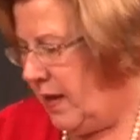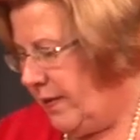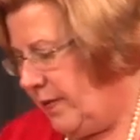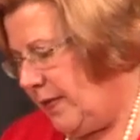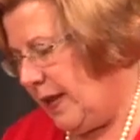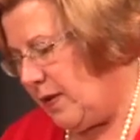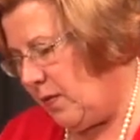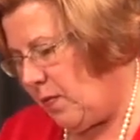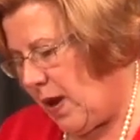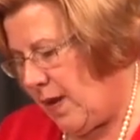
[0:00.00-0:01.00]
So they
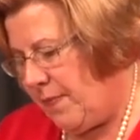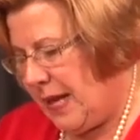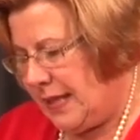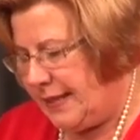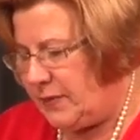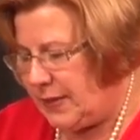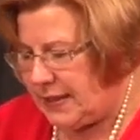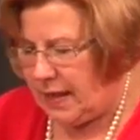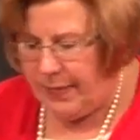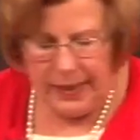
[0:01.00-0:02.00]
go up. This one's
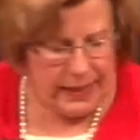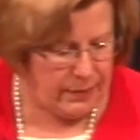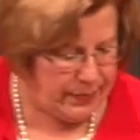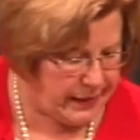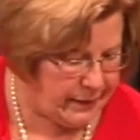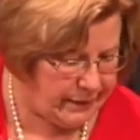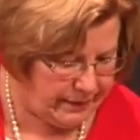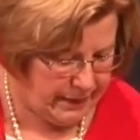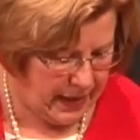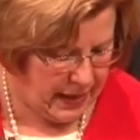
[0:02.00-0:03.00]
going to be a little bigger.
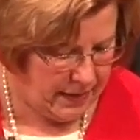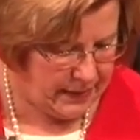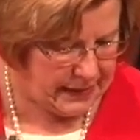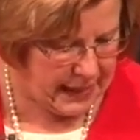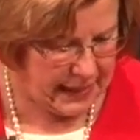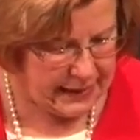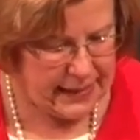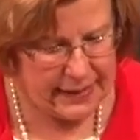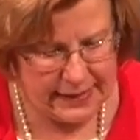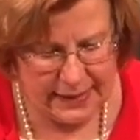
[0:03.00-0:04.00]
My mistake.
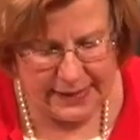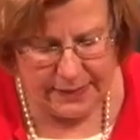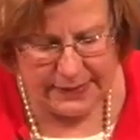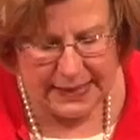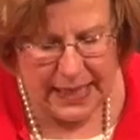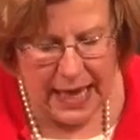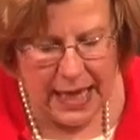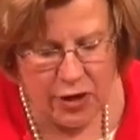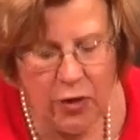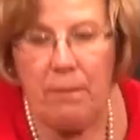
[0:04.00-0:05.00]
See,
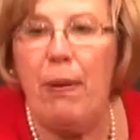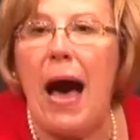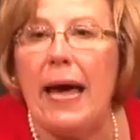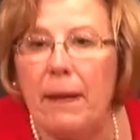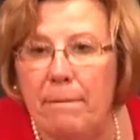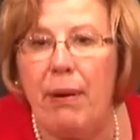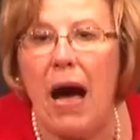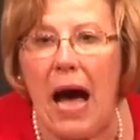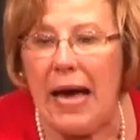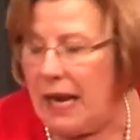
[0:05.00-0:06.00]
your bottom
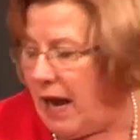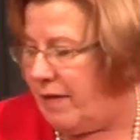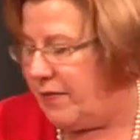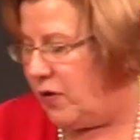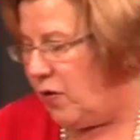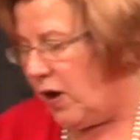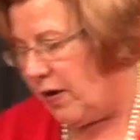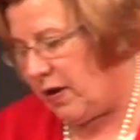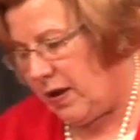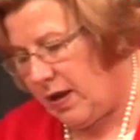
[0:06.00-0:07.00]
part of
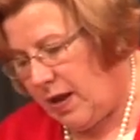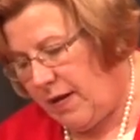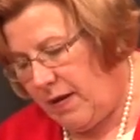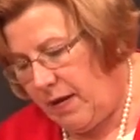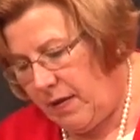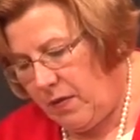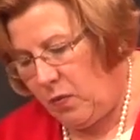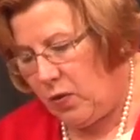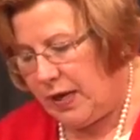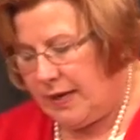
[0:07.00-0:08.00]
your
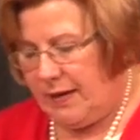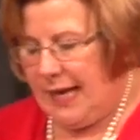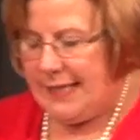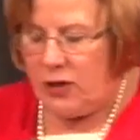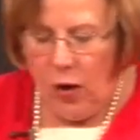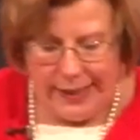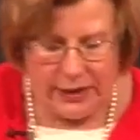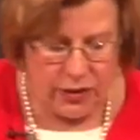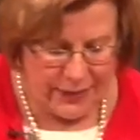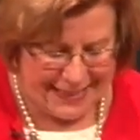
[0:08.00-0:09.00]
wood is going
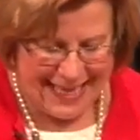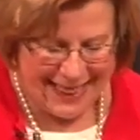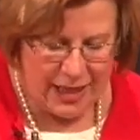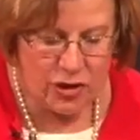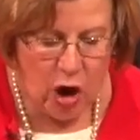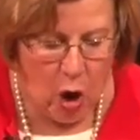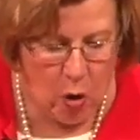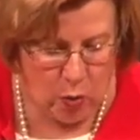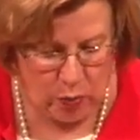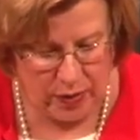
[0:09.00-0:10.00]
to set the
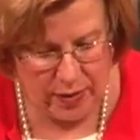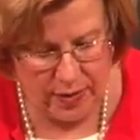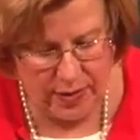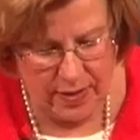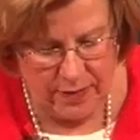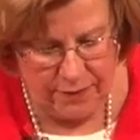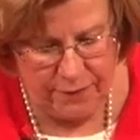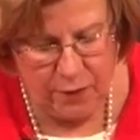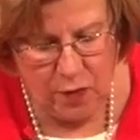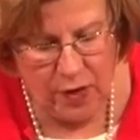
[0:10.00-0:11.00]
tone
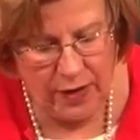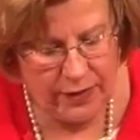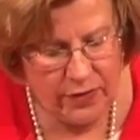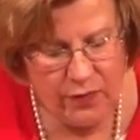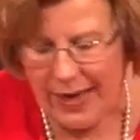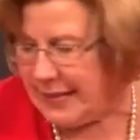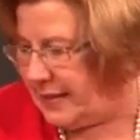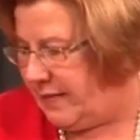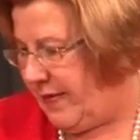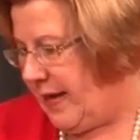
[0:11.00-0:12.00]
for the
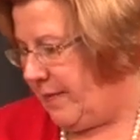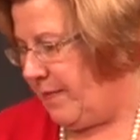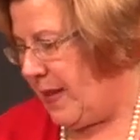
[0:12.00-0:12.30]
rest of it.